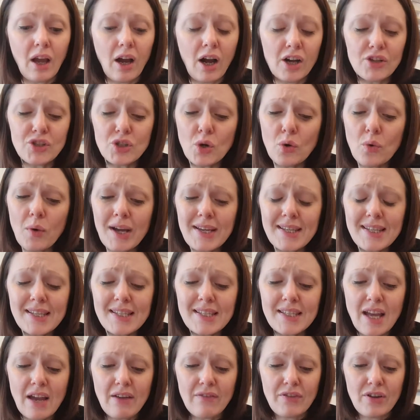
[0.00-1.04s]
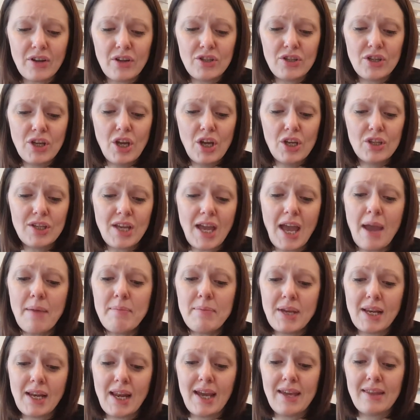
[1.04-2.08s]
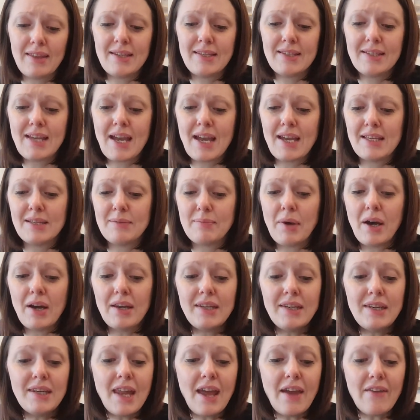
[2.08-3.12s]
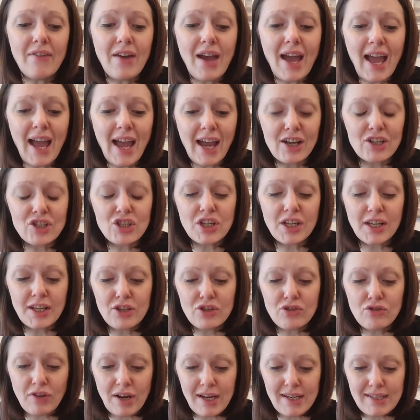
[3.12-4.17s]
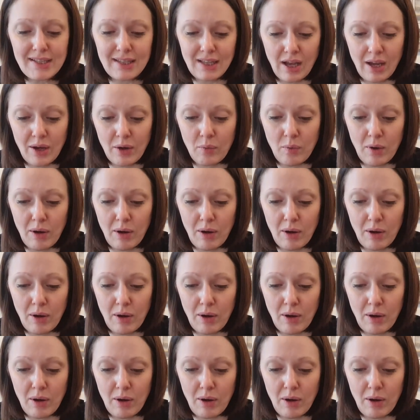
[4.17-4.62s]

I'd always endeavoured to emulate the saints, but I'd never actually dressed like